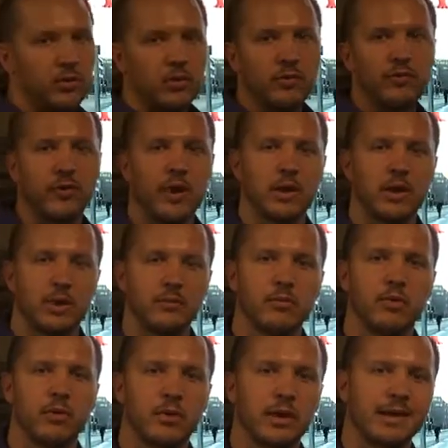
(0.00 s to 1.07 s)
you were falling
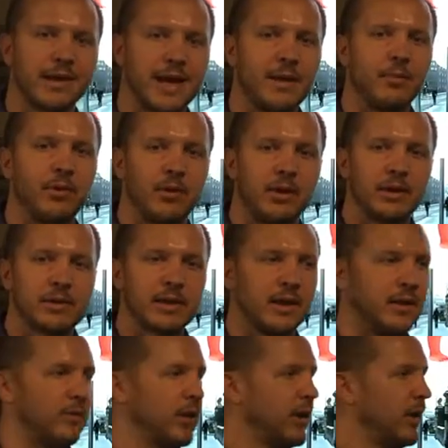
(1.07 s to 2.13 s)
more at that period of
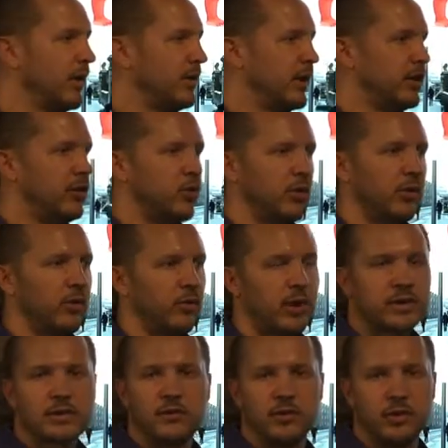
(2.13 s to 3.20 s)
time than you will the
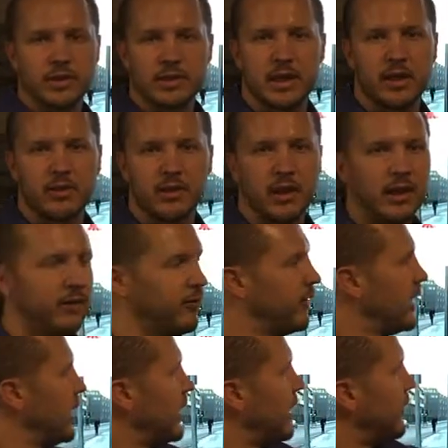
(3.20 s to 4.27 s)
rest of your entire life.
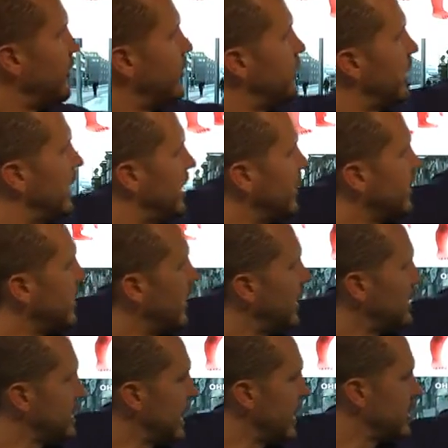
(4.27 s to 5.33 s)
If you played any
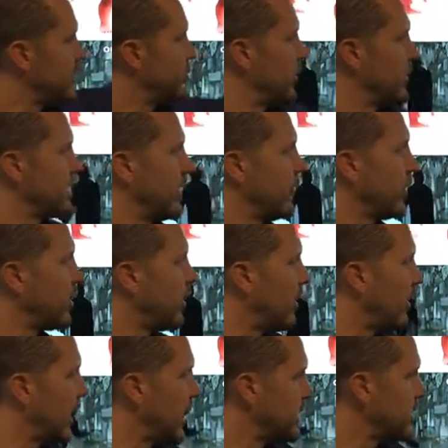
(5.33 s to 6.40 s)
contact sports, every
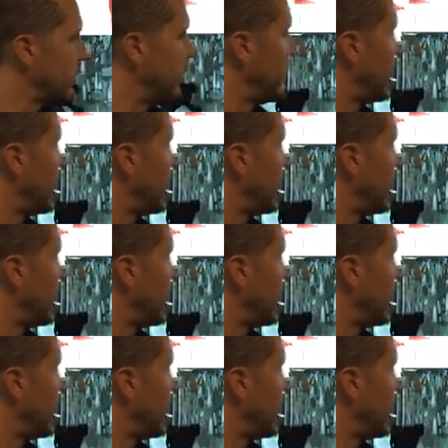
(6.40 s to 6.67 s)
car accident